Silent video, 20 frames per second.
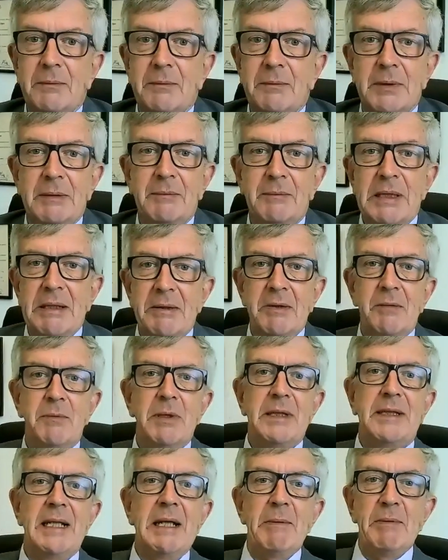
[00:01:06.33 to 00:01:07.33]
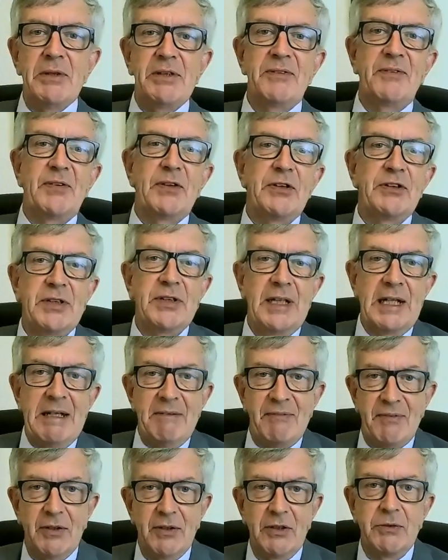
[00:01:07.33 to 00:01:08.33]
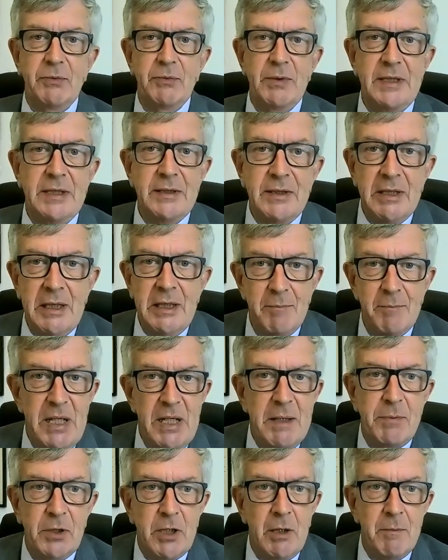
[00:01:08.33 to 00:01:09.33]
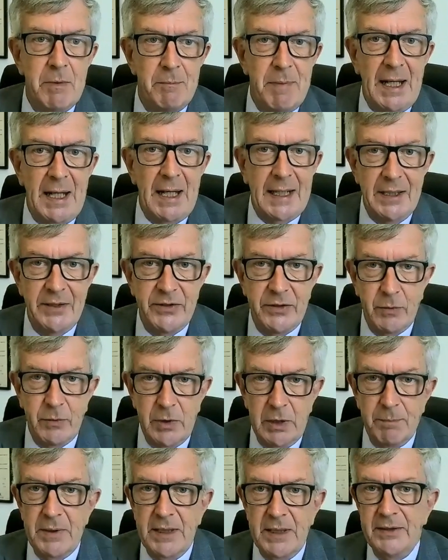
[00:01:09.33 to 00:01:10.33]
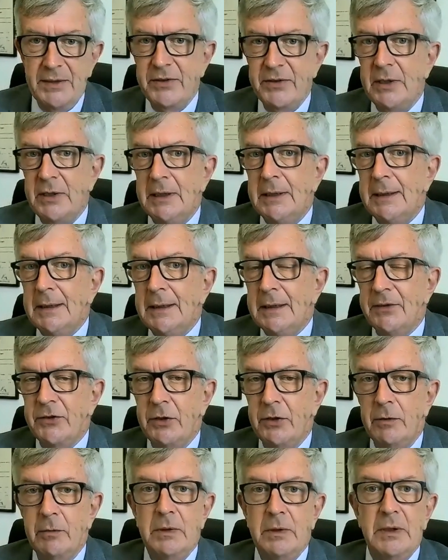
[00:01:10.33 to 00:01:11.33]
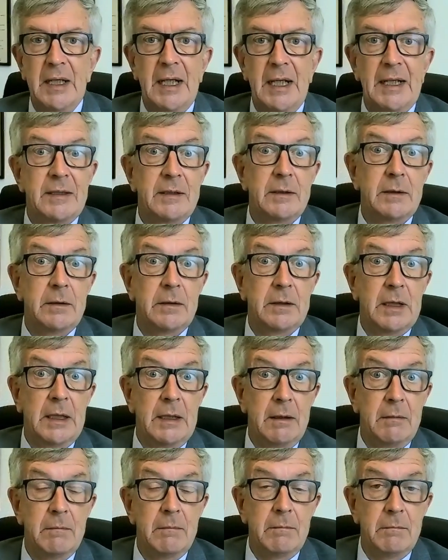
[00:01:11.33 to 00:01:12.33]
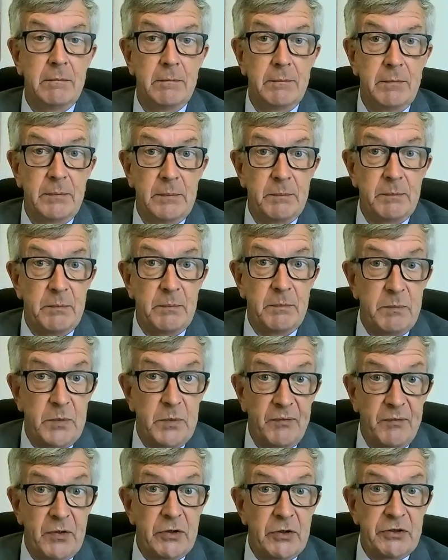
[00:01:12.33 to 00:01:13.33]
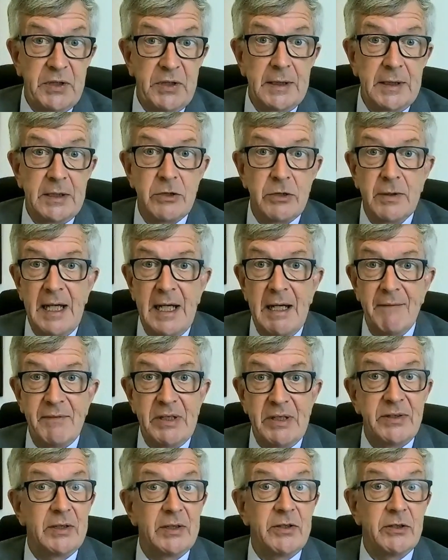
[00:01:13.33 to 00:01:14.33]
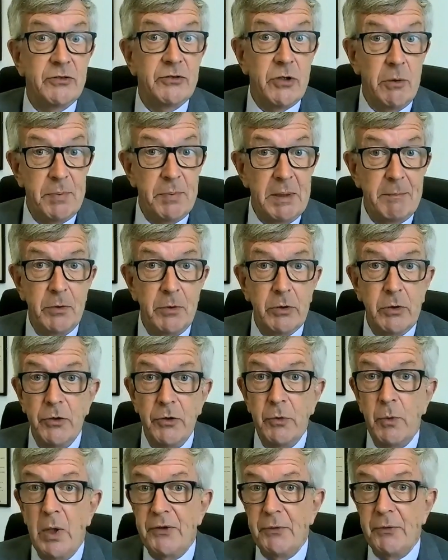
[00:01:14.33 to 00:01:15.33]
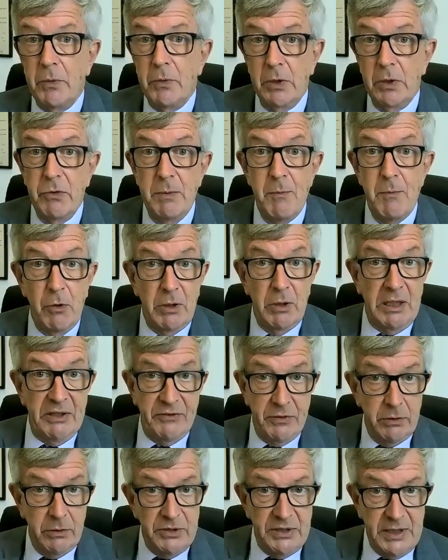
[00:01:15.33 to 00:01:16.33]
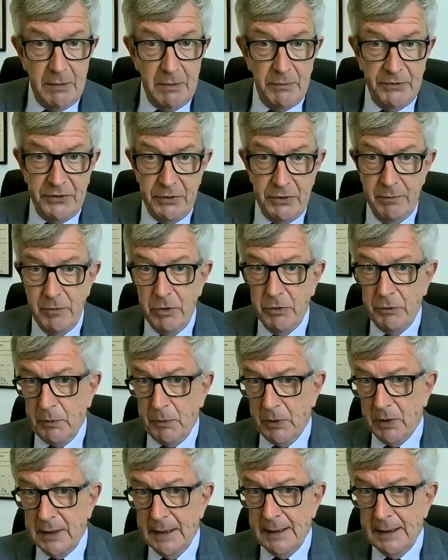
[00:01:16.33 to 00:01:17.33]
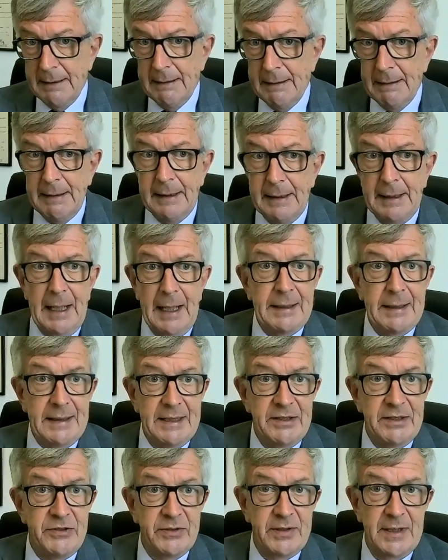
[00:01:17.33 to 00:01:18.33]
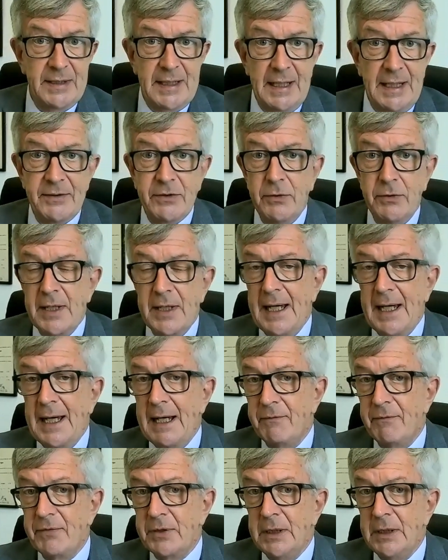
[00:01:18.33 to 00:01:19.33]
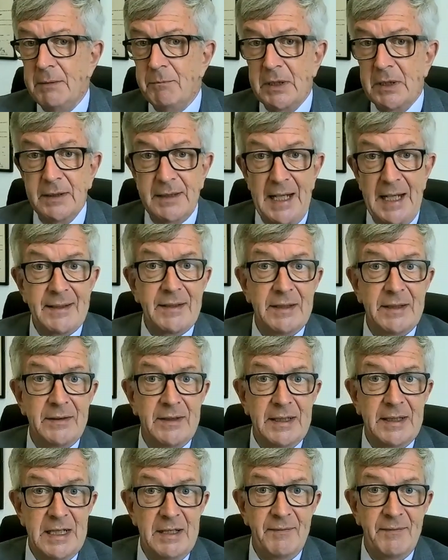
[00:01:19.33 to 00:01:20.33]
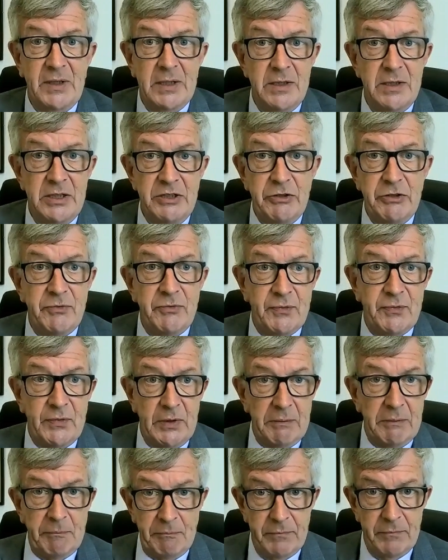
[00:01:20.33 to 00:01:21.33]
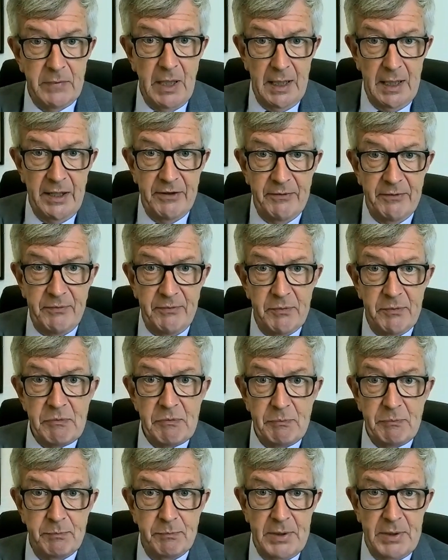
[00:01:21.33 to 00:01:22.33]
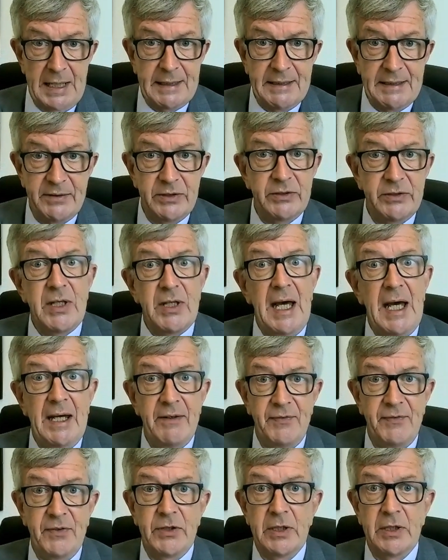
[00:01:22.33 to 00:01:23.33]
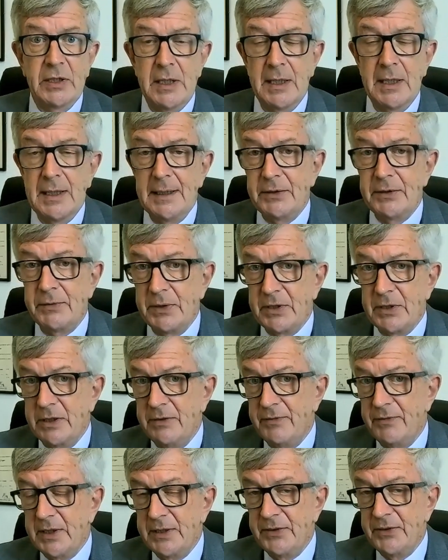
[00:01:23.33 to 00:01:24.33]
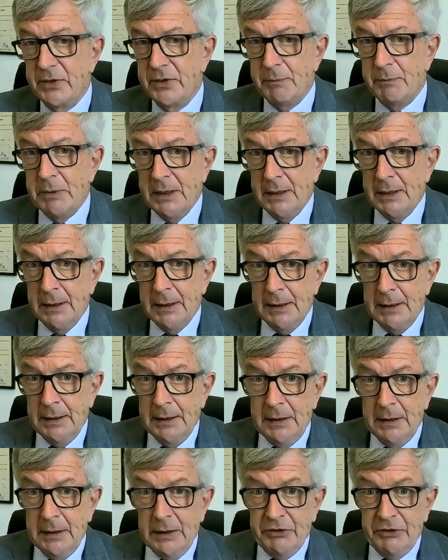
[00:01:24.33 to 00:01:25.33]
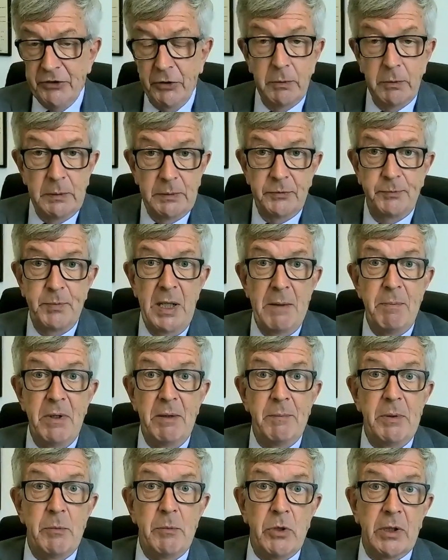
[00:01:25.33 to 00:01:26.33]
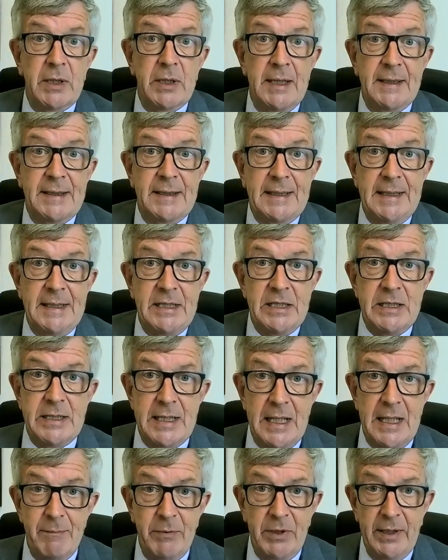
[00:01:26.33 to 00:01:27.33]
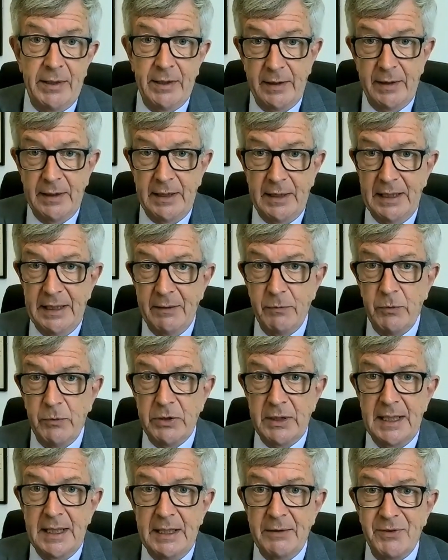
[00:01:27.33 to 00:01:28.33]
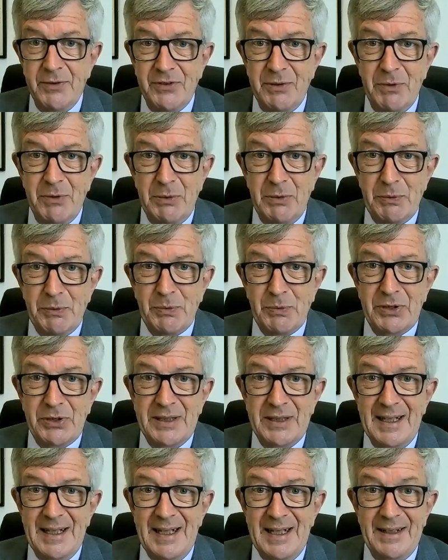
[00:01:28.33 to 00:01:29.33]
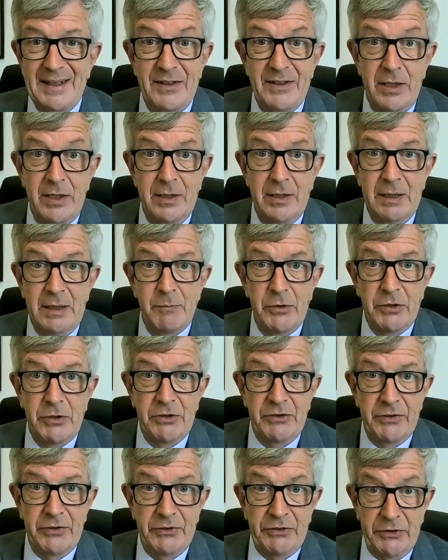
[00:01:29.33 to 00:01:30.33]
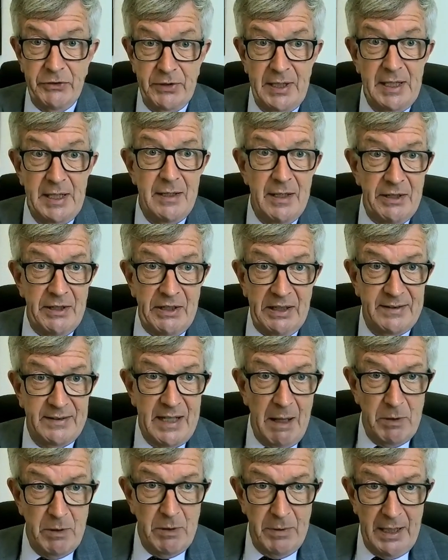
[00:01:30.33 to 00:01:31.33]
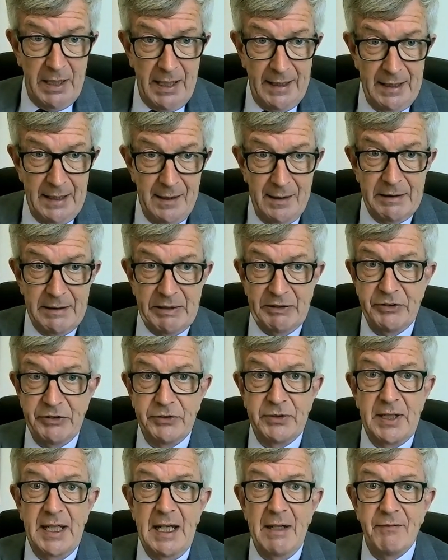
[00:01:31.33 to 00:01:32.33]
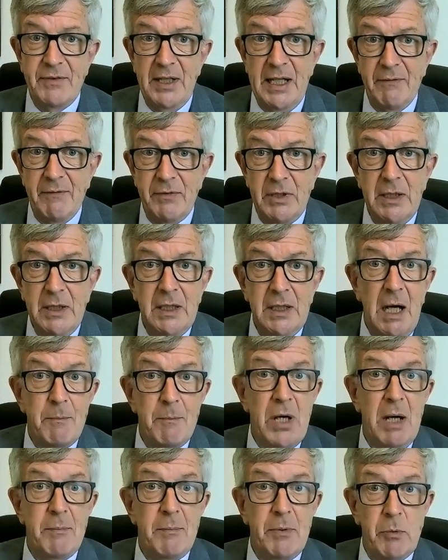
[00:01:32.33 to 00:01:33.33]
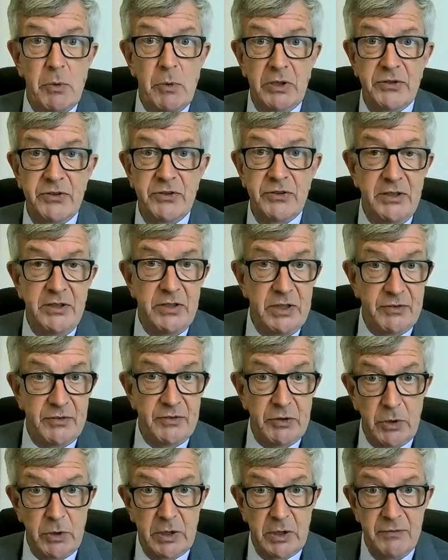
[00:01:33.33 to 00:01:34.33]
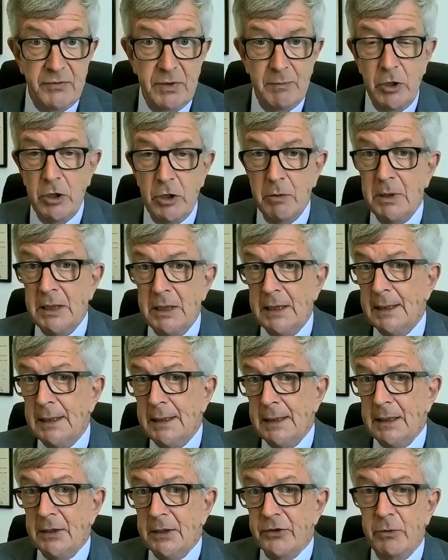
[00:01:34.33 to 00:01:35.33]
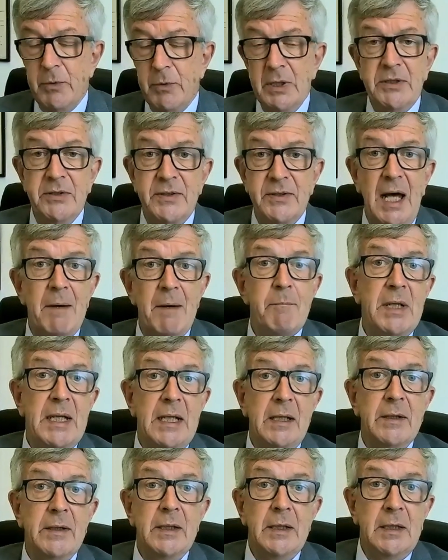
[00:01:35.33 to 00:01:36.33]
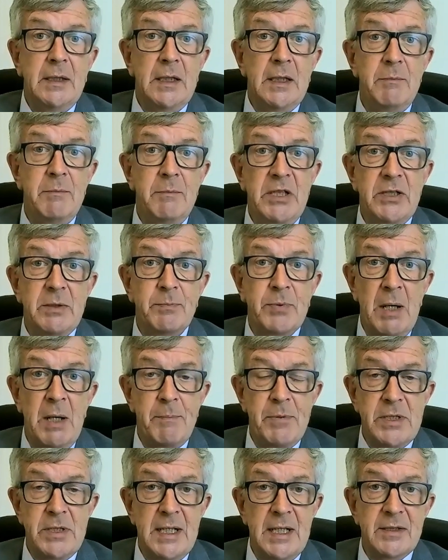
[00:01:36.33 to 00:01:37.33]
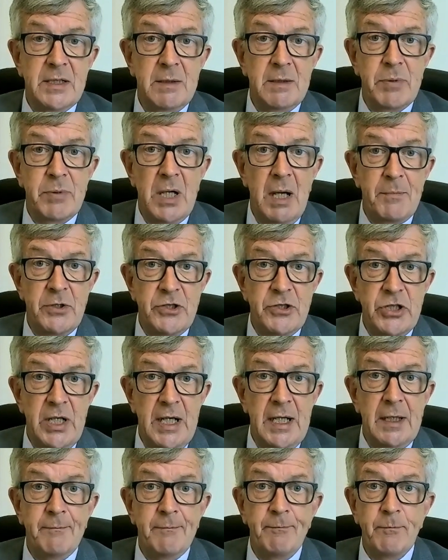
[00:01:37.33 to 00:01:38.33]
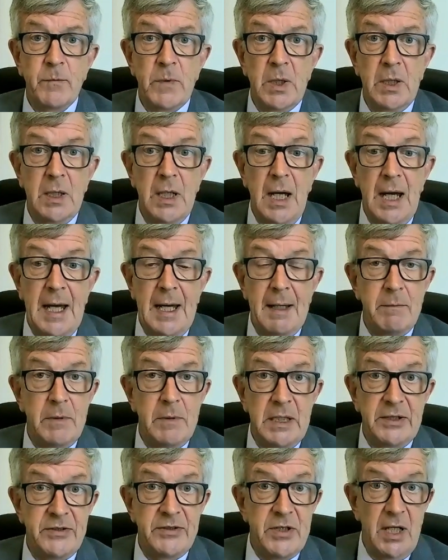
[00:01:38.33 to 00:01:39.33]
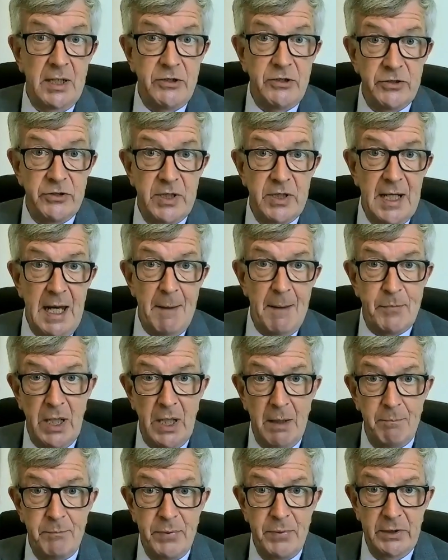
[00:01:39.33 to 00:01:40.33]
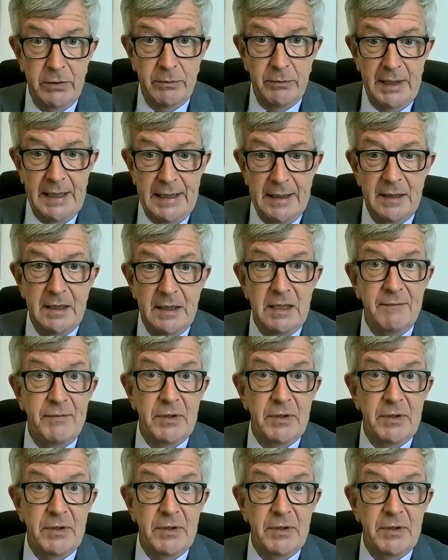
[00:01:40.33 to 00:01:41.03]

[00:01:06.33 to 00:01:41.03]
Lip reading: Well, we'll deal with the first thing first, which is people coming back into the workplace. So at the first thing that you're going to have is that there's some people who are going to want to work remotely. So I'm going to deal with the remote working and the issues that that's going to have, because that's a significant issue for a lot of practices and for their clients when they're advising them. So people have been working at the kitchen table, and I had one case where somebody was working at an ironing board. So they're not acceptable any longer. So they have to have a proper workstation if they're working from home. So what does that mean? It means a proper desk, a proper chair. It's not just a laptop, by the way.